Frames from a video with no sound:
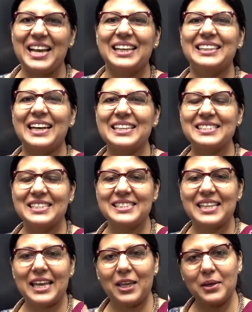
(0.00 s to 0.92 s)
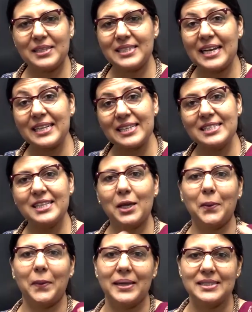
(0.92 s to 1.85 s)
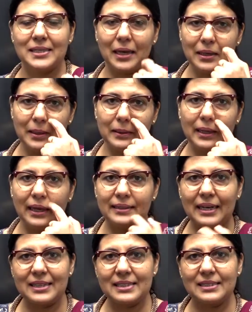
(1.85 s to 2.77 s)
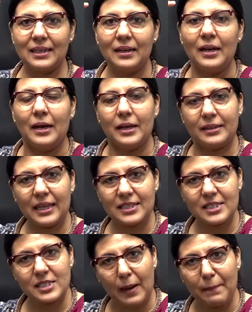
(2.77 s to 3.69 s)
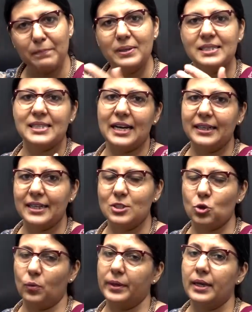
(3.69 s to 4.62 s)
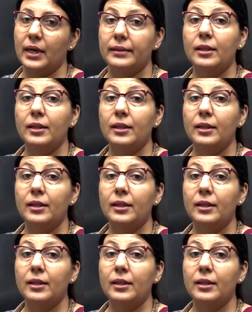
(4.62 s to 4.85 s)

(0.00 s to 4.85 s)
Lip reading: That is the sentence sequence. There's a jumbled sentence over here.